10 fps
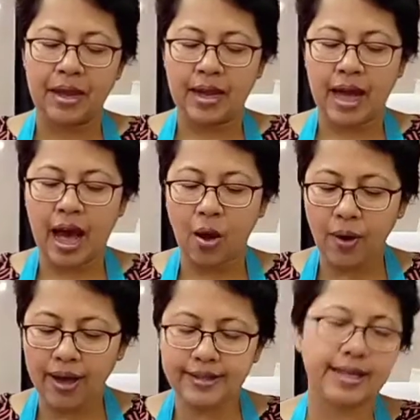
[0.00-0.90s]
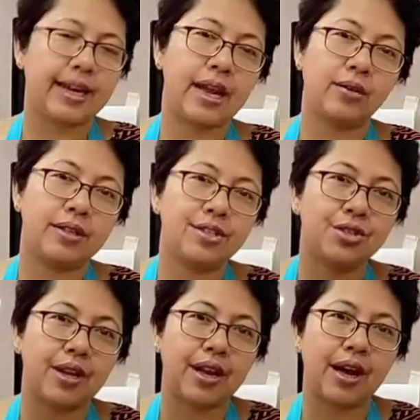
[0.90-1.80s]
How I have taken out this
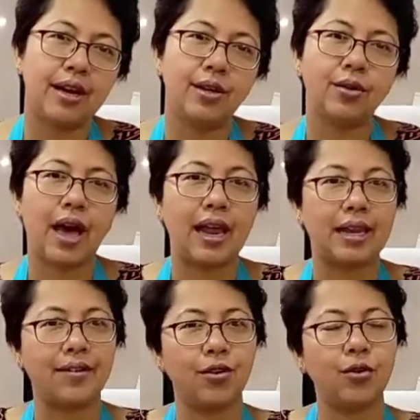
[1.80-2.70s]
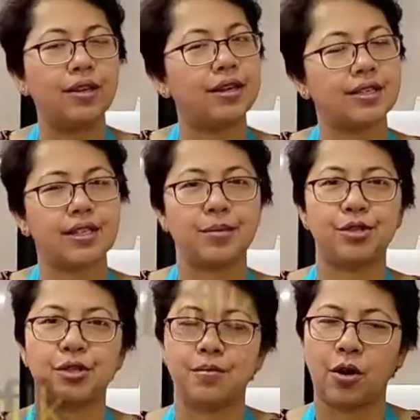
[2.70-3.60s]
Chenna, I'll give you in the description
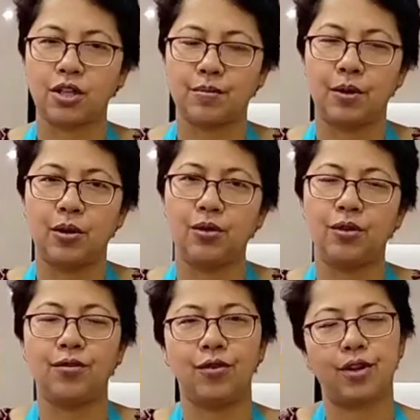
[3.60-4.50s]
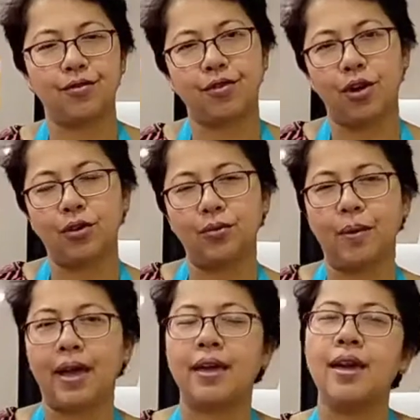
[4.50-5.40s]
box below if you can follow my
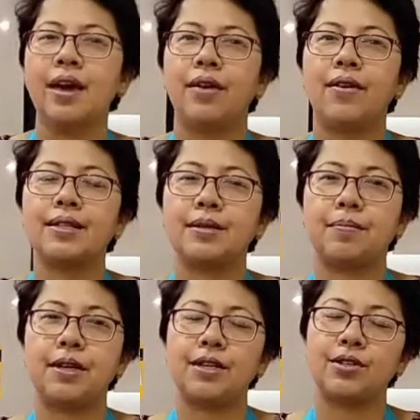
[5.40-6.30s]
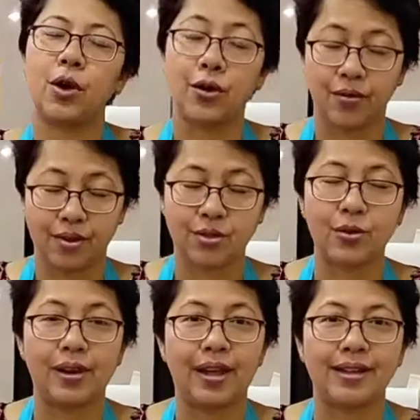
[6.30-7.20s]
recipes on
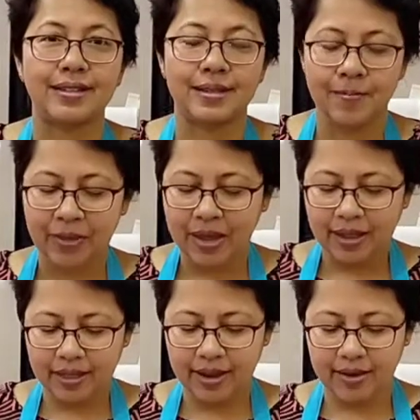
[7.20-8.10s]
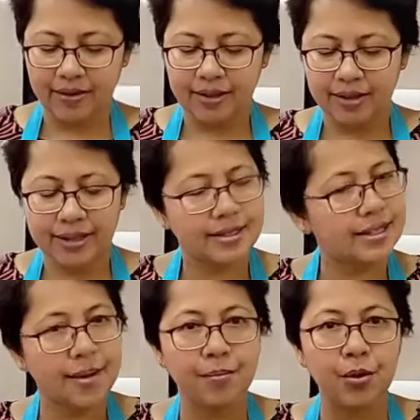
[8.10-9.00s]
rasgullas. There, the same
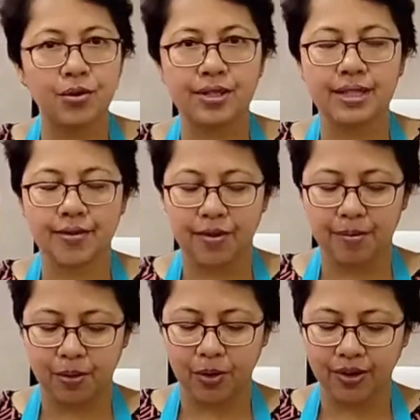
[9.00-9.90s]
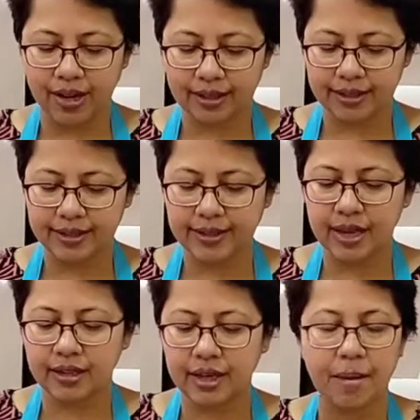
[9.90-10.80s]
process I have employed, and this is
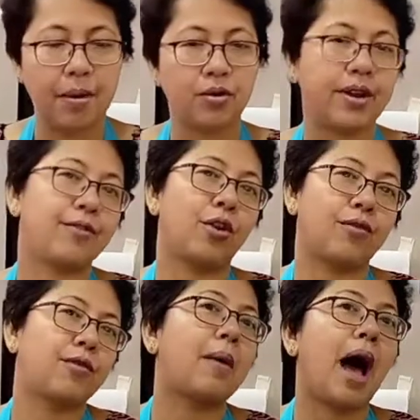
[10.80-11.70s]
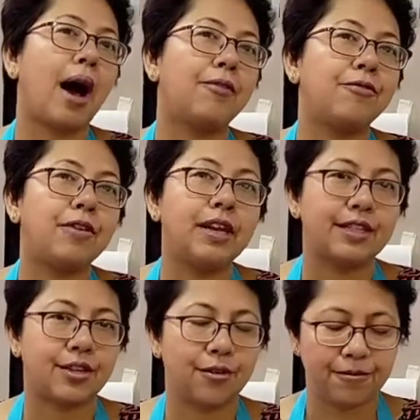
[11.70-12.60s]
the amount I've got from half a liter
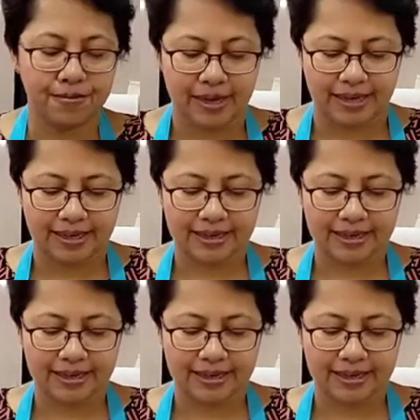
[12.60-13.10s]
of milk.